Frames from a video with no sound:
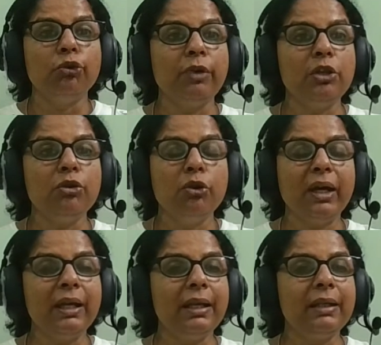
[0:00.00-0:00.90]
when you look
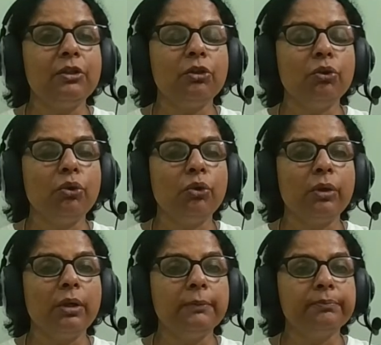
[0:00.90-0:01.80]
at it you know
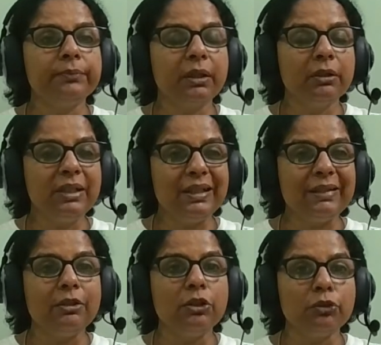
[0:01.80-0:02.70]
um,
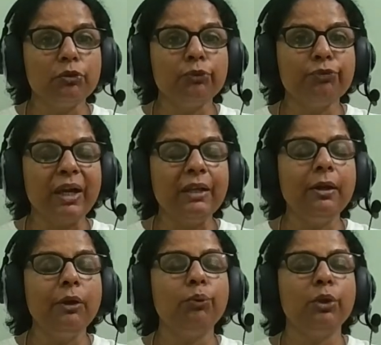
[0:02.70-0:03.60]
find
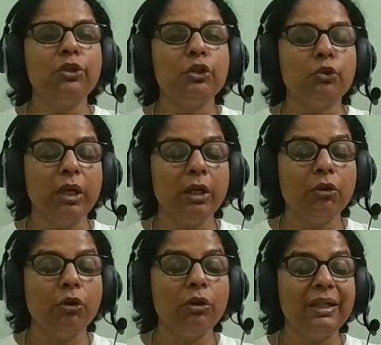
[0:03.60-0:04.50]
out what is going
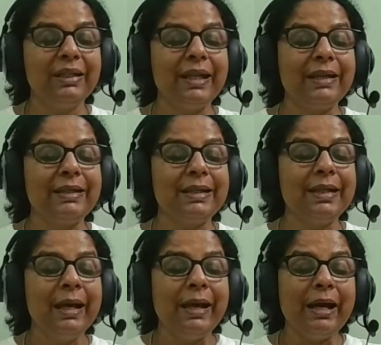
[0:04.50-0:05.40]
wrong detect it
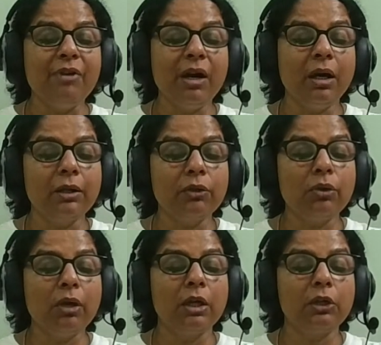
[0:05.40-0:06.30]
have a heart to
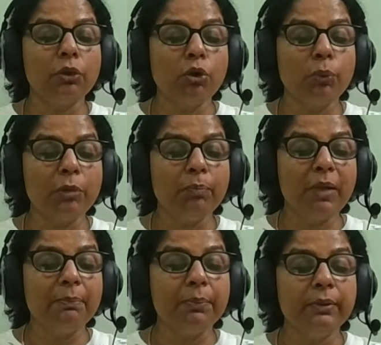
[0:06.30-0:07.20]
heart talk with
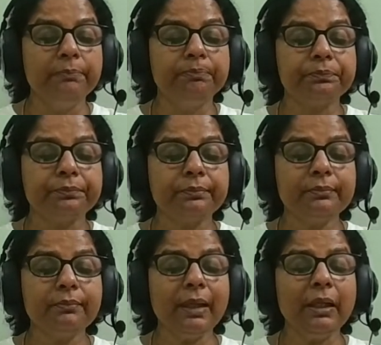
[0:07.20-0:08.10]
people
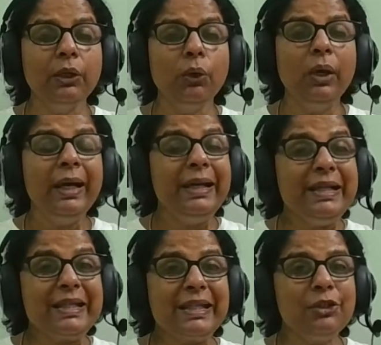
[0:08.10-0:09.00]
you know
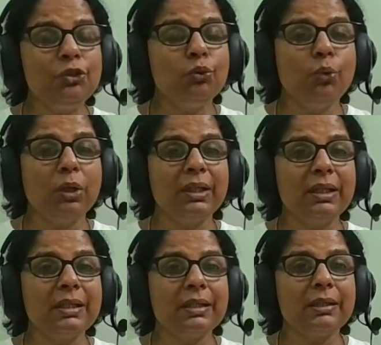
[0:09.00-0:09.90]
listen to what
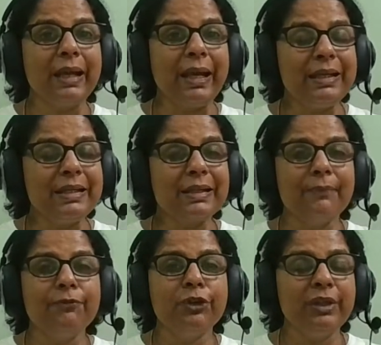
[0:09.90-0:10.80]
is their
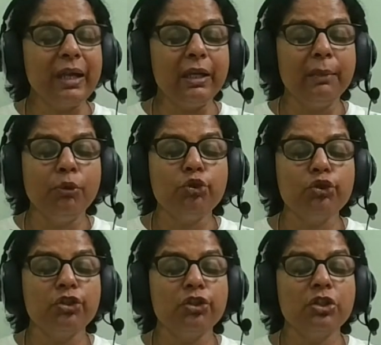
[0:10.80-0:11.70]
discomfort their
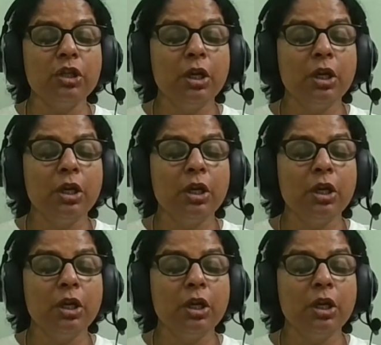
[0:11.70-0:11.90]
emotions